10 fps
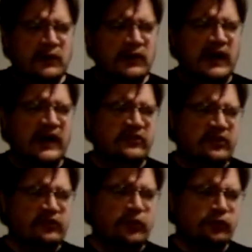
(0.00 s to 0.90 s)

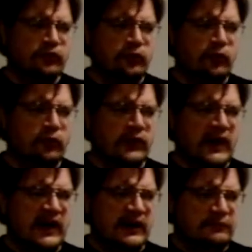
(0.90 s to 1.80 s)
antisocial
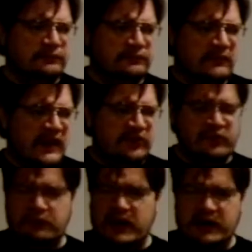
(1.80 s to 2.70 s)

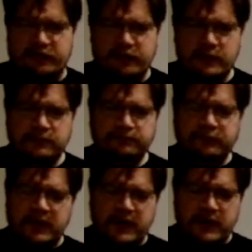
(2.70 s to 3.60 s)
escapades.
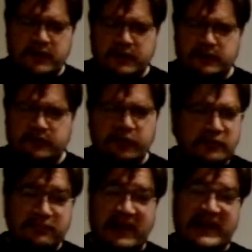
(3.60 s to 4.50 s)
Don't
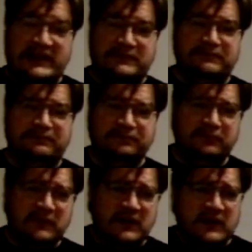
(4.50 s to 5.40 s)
buy
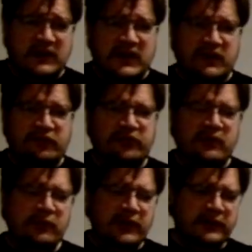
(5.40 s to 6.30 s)
it. If
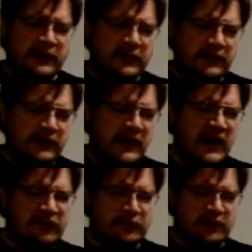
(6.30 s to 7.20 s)
someone has
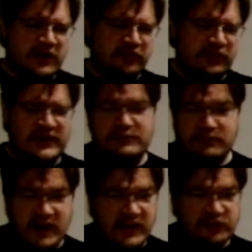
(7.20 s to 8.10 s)
depression, in
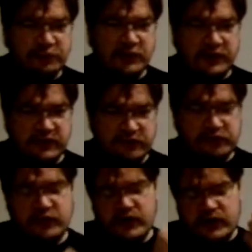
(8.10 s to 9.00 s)
my experience,
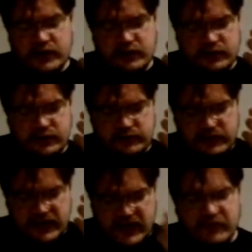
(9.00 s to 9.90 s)

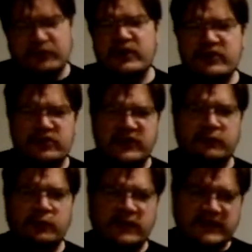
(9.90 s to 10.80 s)
everything,
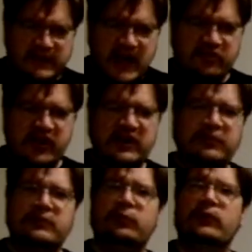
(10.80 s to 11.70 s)
when they lash out at
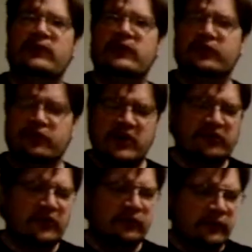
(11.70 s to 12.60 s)
people, when they're
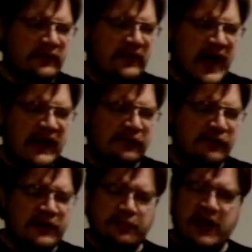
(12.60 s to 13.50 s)
aggressive, when they're
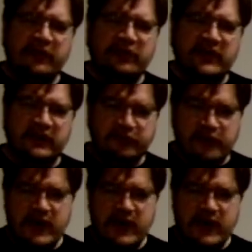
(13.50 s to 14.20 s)
angry about things,